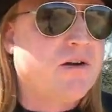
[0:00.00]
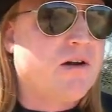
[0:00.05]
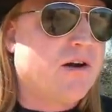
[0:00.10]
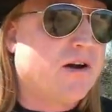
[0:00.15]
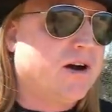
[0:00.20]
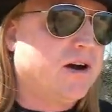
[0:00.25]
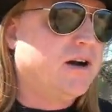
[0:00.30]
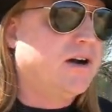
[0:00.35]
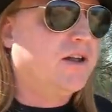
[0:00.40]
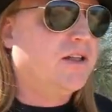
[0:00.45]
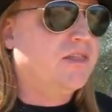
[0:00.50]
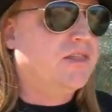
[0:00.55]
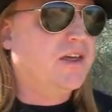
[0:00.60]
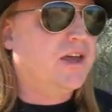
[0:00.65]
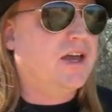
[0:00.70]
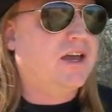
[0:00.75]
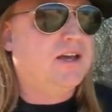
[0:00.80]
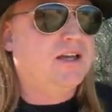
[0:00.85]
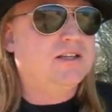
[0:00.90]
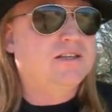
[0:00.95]

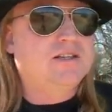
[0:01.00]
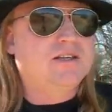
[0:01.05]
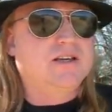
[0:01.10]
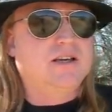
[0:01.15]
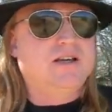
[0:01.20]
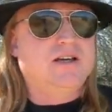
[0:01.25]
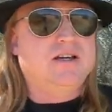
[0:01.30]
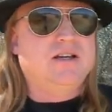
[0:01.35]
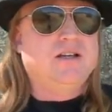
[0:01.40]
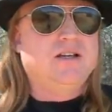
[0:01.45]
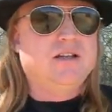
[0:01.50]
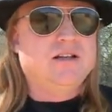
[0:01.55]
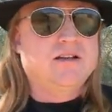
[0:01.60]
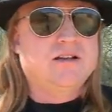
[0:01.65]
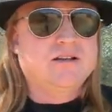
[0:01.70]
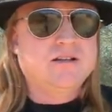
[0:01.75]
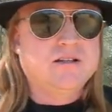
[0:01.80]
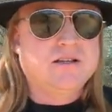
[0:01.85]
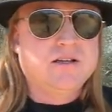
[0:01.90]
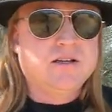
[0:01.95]
that
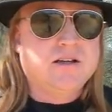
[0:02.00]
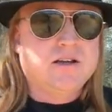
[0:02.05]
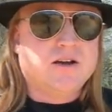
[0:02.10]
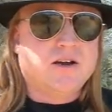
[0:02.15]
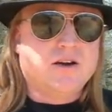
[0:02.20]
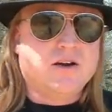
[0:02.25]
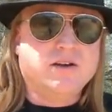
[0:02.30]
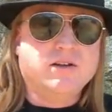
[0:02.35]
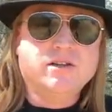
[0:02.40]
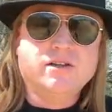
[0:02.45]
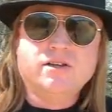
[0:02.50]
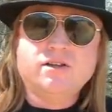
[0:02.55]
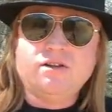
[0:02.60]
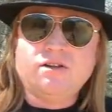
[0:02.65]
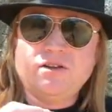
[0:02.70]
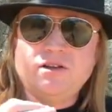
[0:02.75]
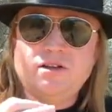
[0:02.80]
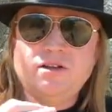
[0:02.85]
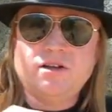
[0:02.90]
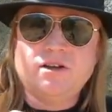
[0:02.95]
are a little
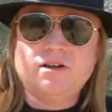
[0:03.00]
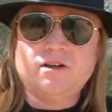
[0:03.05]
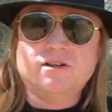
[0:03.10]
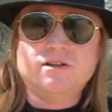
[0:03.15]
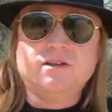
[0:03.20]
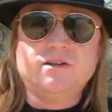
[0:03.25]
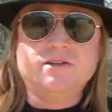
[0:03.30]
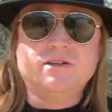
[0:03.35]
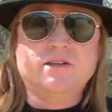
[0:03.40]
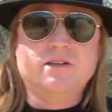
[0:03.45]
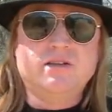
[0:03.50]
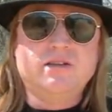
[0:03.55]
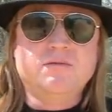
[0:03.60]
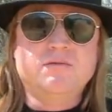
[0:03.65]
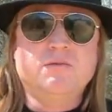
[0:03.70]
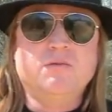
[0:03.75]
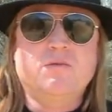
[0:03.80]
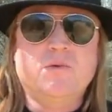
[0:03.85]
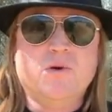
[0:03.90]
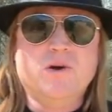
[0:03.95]

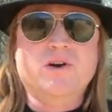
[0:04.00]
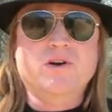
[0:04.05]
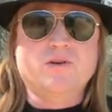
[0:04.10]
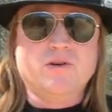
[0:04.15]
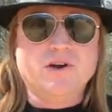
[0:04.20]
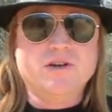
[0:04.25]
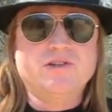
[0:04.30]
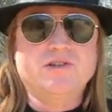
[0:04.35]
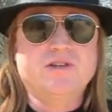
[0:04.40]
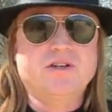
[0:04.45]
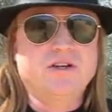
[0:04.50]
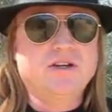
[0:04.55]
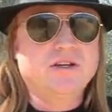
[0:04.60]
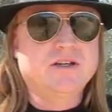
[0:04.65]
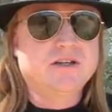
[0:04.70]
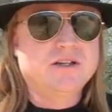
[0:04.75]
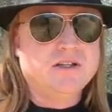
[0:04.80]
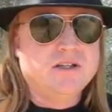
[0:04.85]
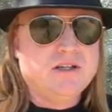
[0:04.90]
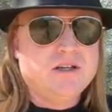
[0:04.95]
more crunchy.
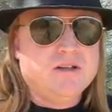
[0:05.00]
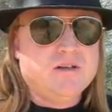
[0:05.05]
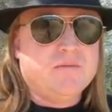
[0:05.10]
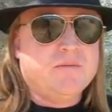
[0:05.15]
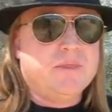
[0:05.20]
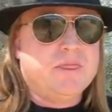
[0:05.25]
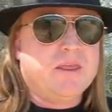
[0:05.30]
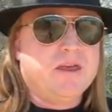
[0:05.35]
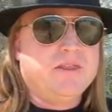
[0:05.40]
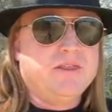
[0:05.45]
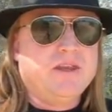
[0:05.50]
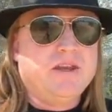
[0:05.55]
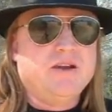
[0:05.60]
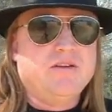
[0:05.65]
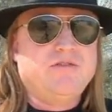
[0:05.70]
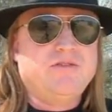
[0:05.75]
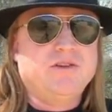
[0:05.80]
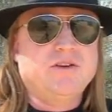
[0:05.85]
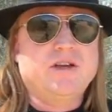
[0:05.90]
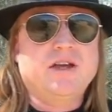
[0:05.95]
And then
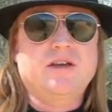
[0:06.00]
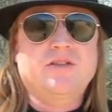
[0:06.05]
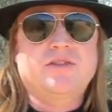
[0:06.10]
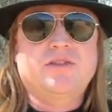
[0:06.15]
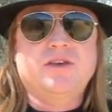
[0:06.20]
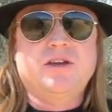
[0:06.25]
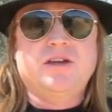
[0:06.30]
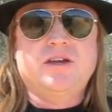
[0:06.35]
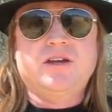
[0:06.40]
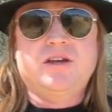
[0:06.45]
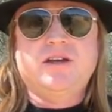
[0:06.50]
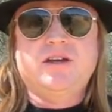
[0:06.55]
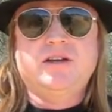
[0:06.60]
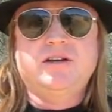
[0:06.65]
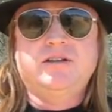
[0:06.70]
if you get the